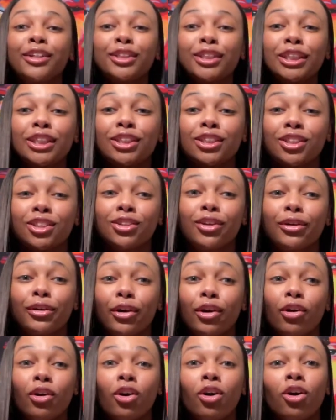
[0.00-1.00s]
Jesus on the
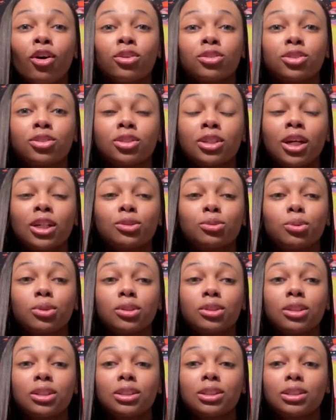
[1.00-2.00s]
cross. That's
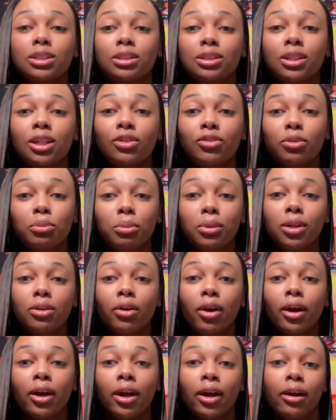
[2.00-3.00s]
what this is giving me
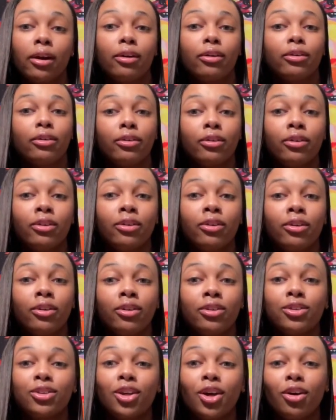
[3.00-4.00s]
right now.
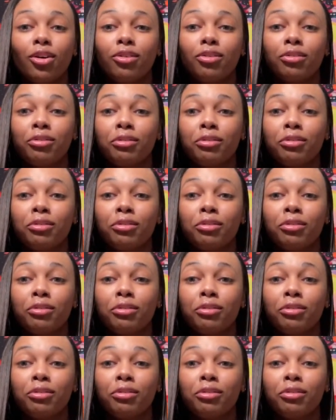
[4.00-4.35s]
So